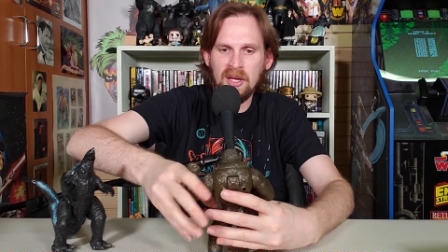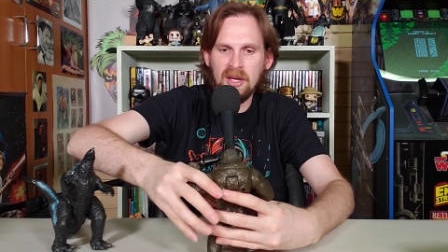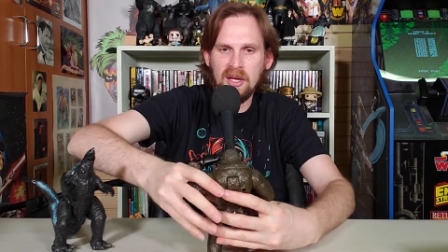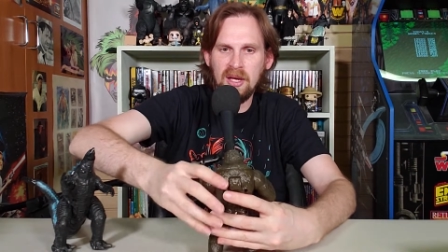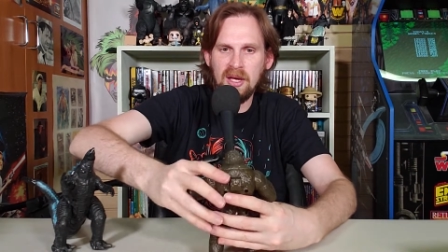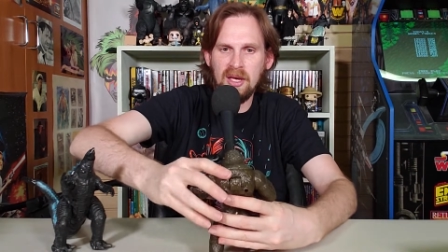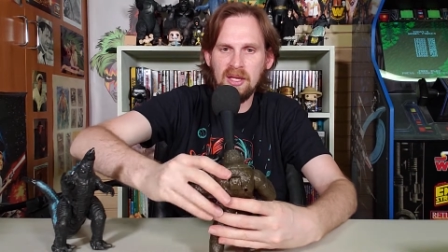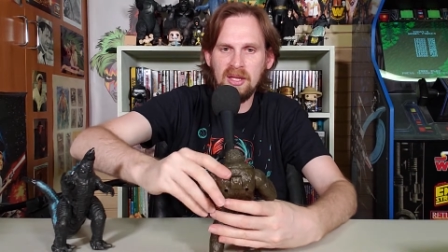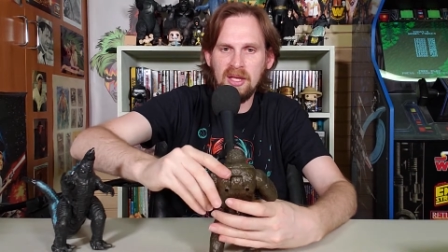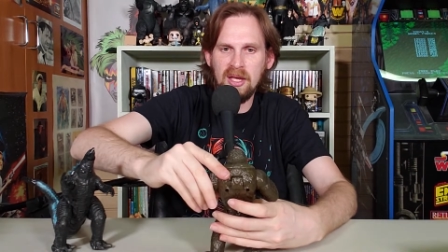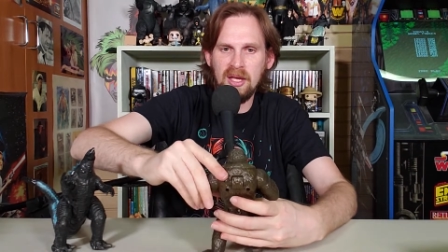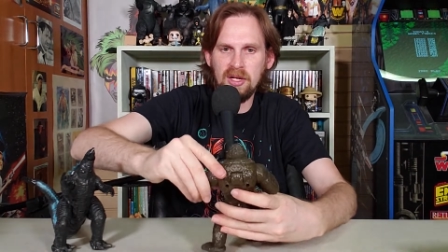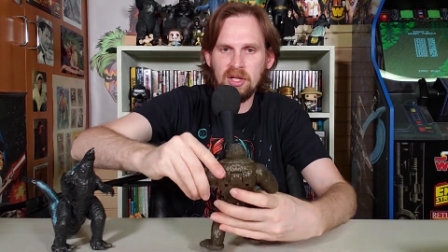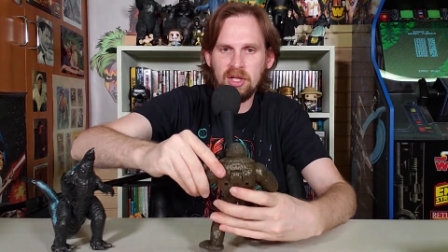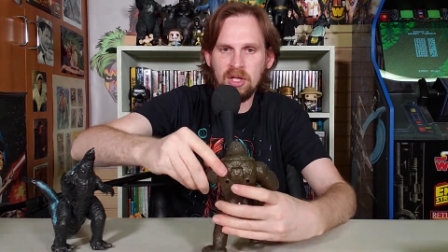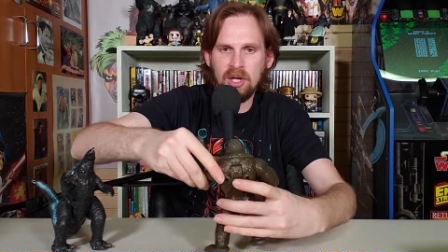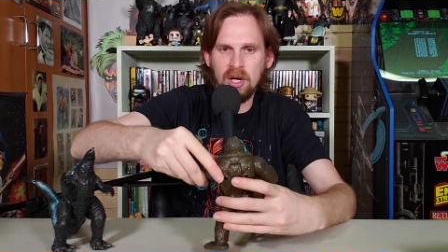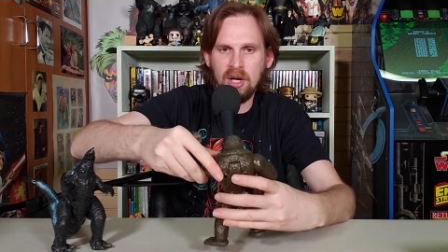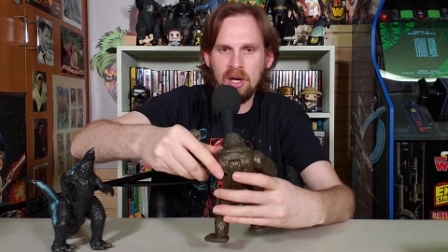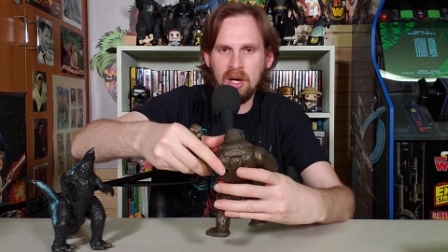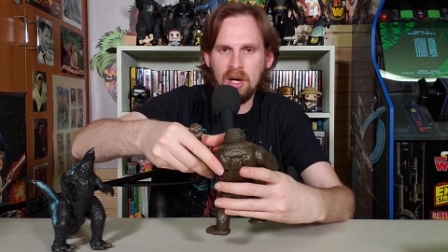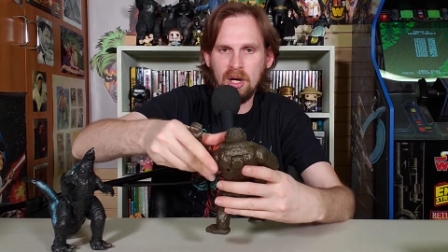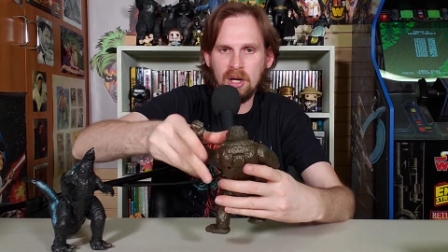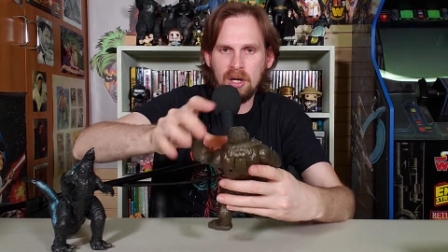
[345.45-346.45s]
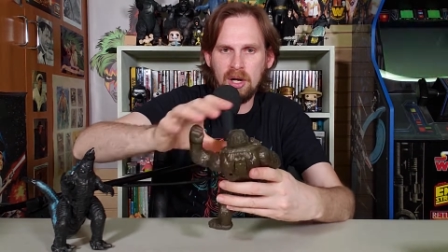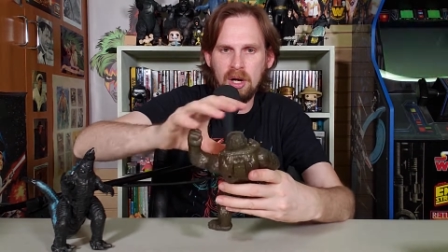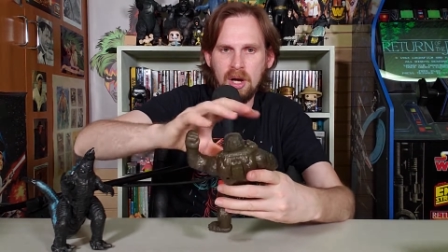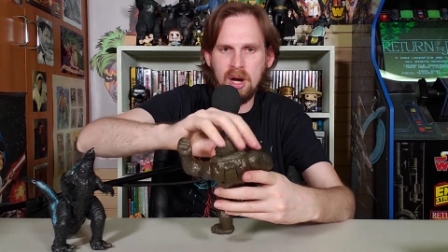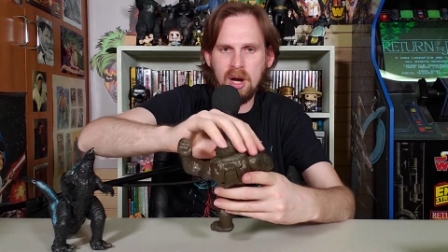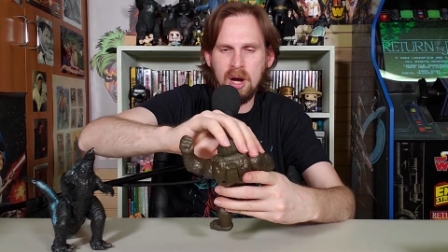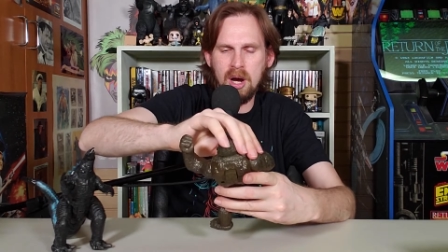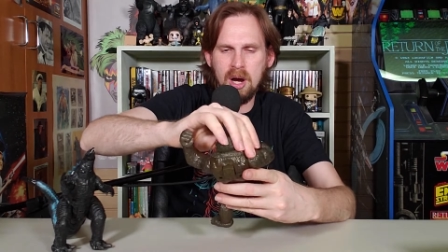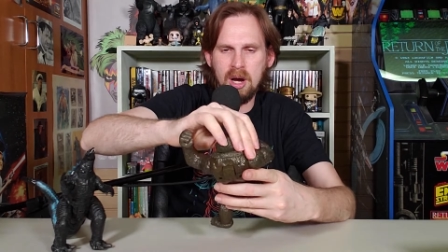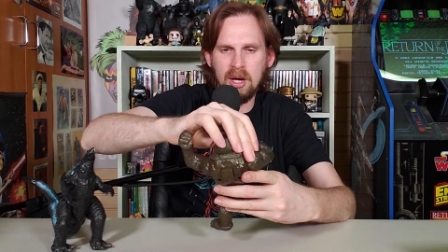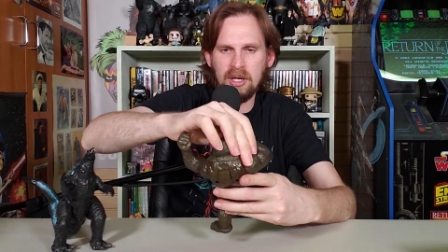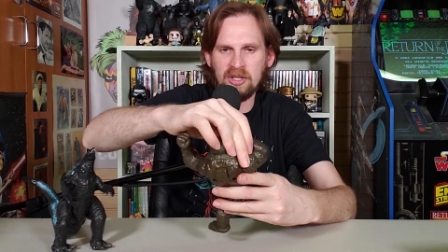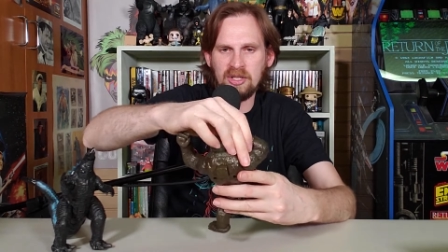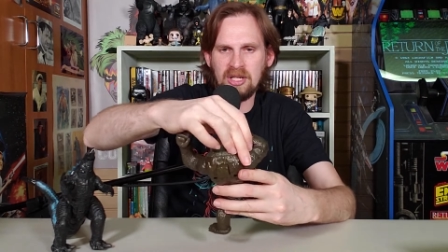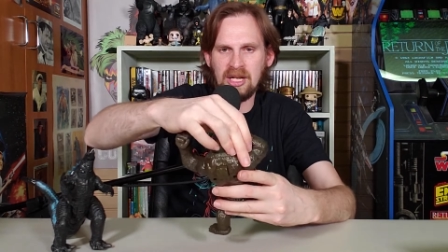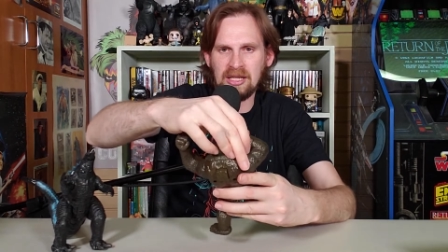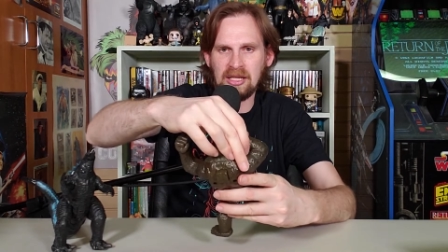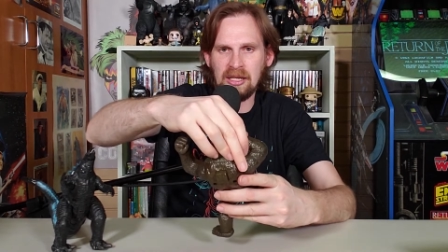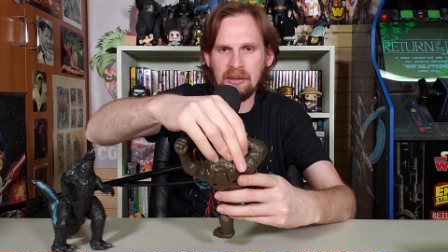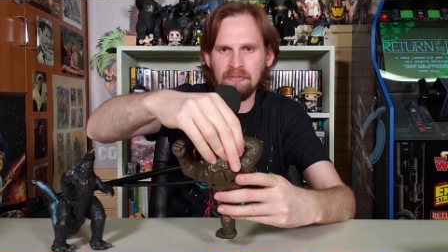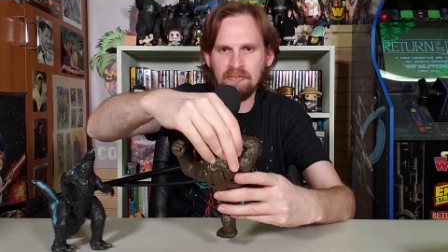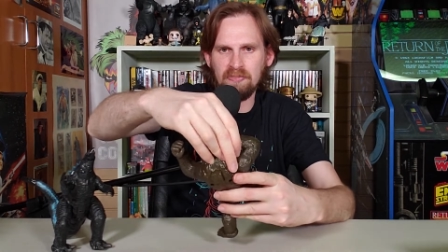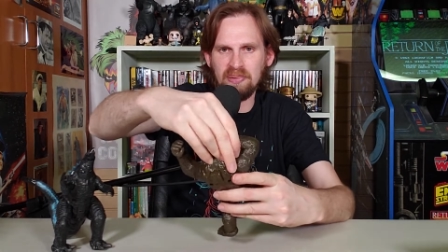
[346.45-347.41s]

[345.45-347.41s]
And then Kong. Oh, he's got the